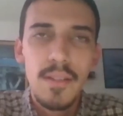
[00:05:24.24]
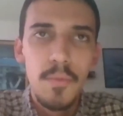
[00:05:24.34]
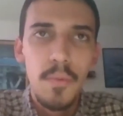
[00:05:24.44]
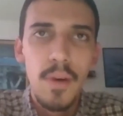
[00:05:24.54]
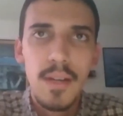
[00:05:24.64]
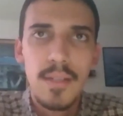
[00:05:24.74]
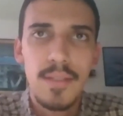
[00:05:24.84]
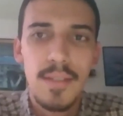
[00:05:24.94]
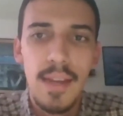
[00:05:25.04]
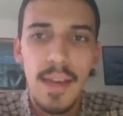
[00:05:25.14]
it
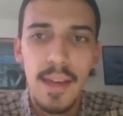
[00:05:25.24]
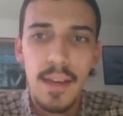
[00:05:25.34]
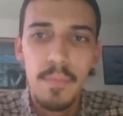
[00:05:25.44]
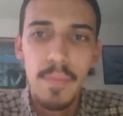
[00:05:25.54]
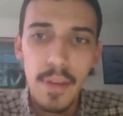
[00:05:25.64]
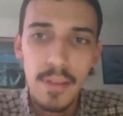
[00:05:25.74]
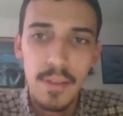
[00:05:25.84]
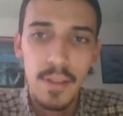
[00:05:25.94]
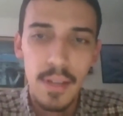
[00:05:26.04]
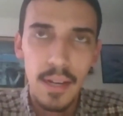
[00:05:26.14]
was like a
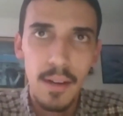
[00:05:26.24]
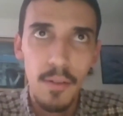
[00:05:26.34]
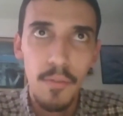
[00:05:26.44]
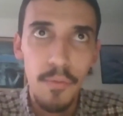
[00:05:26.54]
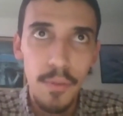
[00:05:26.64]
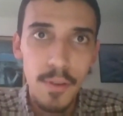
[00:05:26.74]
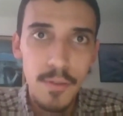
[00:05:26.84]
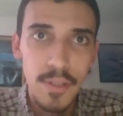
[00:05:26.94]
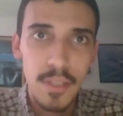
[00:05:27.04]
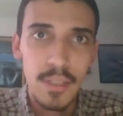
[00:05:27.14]
bit
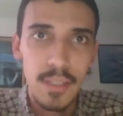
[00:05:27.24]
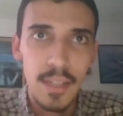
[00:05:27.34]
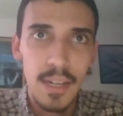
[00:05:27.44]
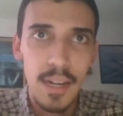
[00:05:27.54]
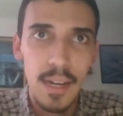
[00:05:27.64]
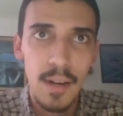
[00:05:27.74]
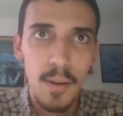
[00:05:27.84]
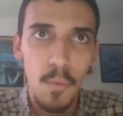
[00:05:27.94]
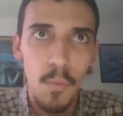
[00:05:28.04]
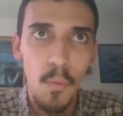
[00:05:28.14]
confusing.
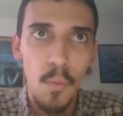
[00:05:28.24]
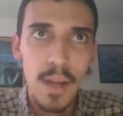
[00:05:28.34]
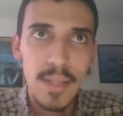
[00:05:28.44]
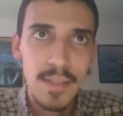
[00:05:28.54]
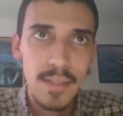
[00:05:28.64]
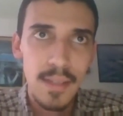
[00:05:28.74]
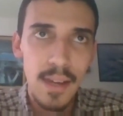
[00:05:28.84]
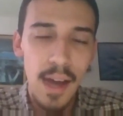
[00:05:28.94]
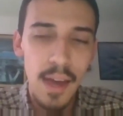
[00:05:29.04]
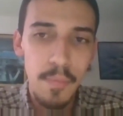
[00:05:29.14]
Once
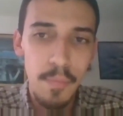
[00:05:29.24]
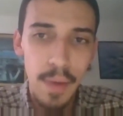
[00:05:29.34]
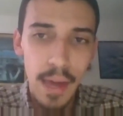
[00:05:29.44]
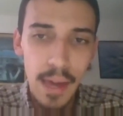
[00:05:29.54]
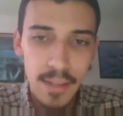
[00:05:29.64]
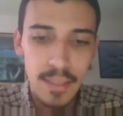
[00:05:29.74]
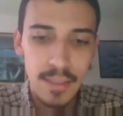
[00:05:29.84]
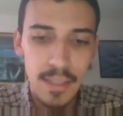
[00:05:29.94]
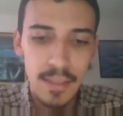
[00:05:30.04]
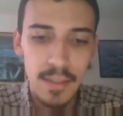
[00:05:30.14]
I paid
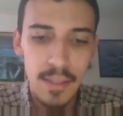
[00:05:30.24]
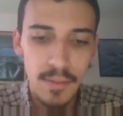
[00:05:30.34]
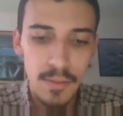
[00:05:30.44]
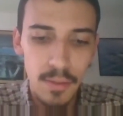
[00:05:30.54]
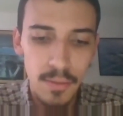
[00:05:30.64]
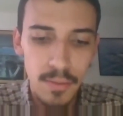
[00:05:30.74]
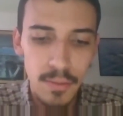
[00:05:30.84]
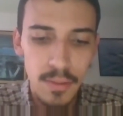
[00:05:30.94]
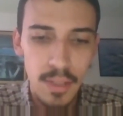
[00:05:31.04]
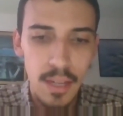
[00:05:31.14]
the
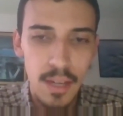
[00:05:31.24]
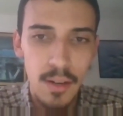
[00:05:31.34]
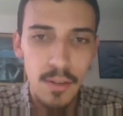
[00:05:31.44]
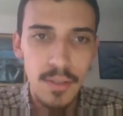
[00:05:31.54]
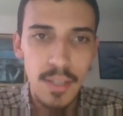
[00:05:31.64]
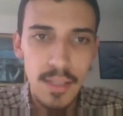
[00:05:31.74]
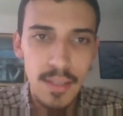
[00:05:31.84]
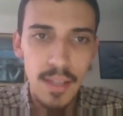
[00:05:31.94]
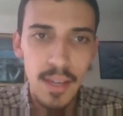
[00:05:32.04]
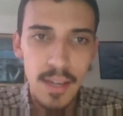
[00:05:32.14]
TOEFL on the
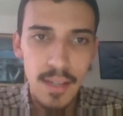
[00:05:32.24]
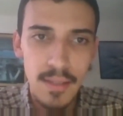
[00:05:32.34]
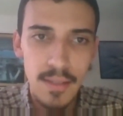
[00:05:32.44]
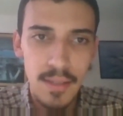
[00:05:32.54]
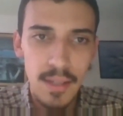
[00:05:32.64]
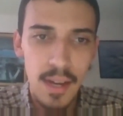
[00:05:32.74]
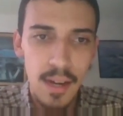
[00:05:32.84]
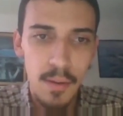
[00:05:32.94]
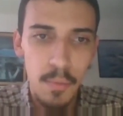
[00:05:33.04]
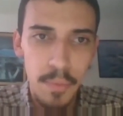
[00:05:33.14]
ATS
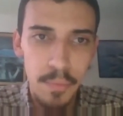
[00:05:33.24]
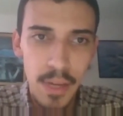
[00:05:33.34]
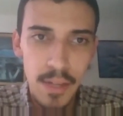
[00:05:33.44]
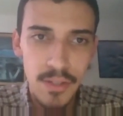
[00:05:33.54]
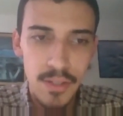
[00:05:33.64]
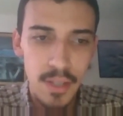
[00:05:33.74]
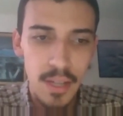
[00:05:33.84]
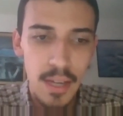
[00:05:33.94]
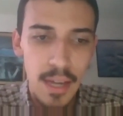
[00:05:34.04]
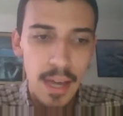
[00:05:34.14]
webpage,
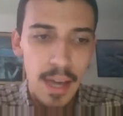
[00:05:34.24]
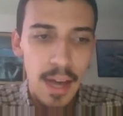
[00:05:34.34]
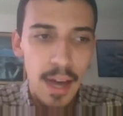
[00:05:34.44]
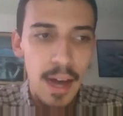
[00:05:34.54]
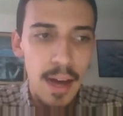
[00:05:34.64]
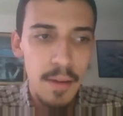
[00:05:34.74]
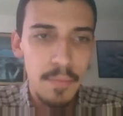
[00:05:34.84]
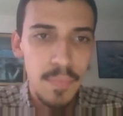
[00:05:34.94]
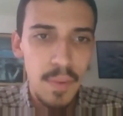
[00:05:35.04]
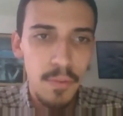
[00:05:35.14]

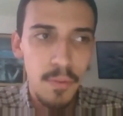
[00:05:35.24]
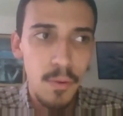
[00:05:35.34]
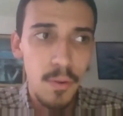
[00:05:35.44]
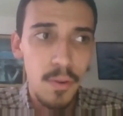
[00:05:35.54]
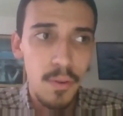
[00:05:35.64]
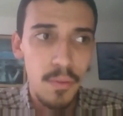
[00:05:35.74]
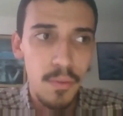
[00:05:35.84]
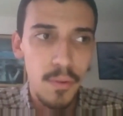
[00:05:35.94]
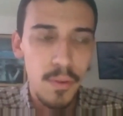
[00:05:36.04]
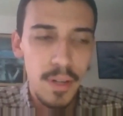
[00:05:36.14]

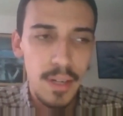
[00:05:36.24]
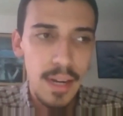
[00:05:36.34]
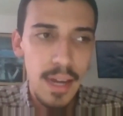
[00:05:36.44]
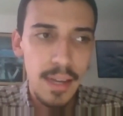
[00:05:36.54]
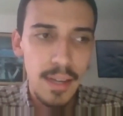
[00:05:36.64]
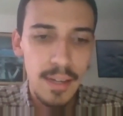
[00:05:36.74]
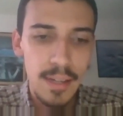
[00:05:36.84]
for like